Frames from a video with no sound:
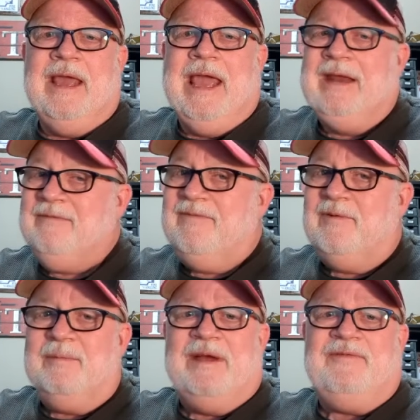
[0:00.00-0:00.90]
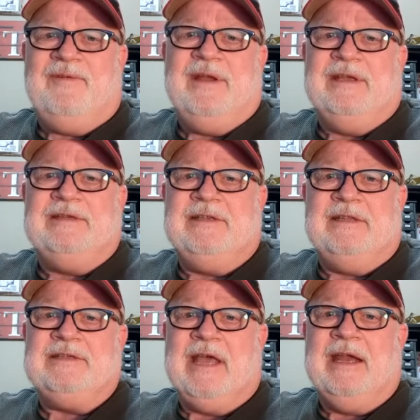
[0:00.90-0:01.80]
And for my friends in the
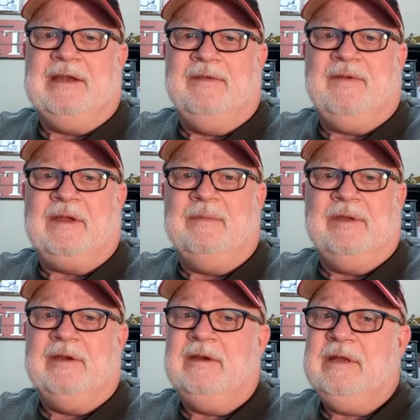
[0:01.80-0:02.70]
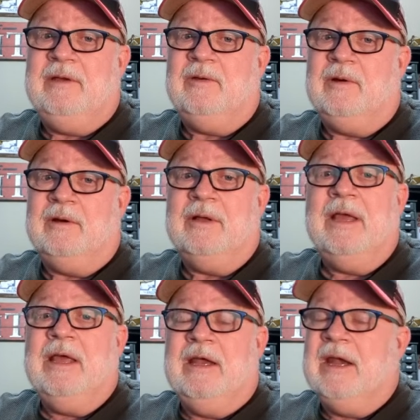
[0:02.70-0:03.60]
scientific community who are
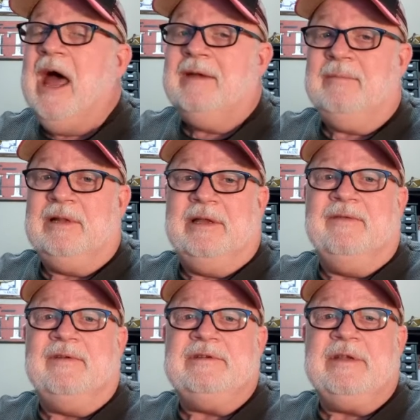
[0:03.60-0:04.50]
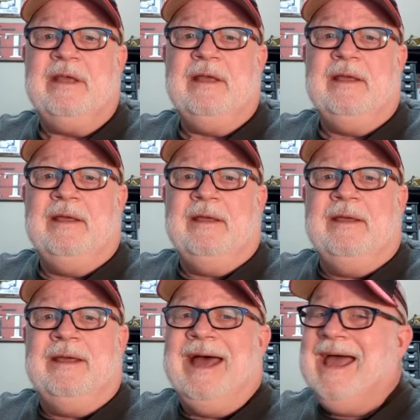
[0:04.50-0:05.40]
not believers,
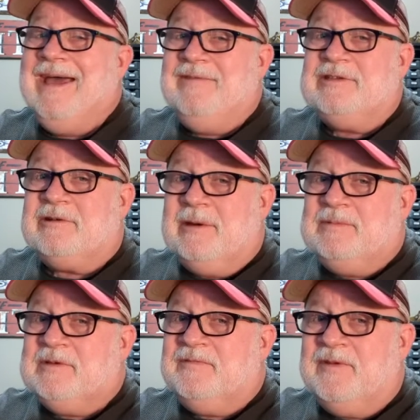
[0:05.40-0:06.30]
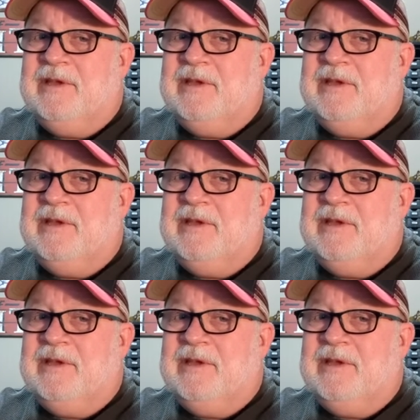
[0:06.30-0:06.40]
I have a scripture for